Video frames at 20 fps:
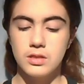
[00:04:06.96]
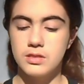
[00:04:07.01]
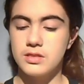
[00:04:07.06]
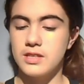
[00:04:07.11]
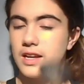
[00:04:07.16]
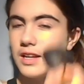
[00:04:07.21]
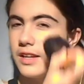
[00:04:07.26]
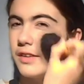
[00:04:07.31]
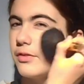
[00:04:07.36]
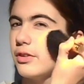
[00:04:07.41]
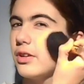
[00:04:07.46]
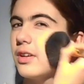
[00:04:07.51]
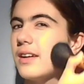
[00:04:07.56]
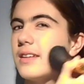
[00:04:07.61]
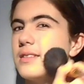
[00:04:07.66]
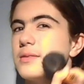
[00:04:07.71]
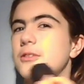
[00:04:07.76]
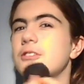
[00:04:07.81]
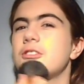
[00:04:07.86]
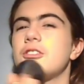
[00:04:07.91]
Do any of you
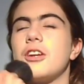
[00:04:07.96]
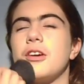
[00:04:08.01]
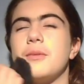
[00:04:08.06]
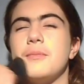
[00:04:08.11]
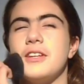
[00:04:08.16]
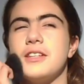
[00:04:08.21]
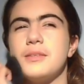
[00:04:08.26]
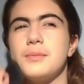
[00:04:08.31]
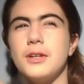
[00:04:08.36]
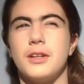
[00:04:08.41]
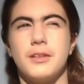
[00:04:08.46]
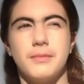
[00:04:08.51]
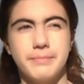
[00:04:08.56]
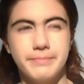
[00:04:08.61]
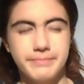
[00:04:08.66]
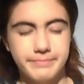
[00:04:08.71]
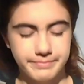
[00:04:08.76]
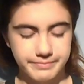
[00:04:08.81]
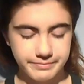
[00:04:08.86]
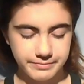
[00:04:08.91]
guys watch Girl Meets World?
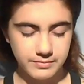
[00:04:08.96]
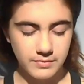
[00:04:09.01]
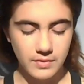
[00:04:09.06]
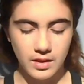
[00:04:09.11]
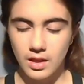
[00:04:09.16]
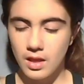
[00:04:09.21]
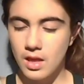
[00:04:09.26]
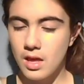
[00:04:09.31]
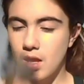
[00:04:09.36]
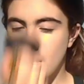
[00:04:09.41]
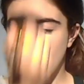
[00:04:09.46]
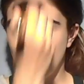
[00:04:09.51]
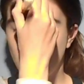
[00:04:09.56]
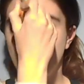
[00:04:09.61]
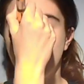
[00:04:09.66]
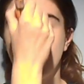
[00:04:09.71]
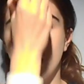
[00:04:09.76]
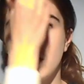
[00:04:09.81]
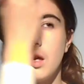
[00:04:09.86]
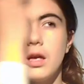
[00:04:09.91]

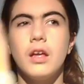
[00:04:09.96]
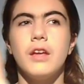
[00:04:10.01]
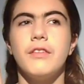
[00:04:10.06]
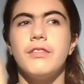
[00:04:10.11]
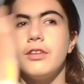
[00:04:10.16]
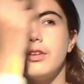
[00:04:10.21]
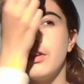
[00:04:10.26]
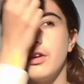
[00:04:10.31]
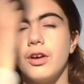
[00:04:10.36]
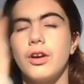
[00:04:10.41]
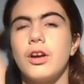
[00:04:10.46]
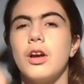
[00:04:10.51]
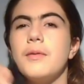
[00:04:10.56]
If you do,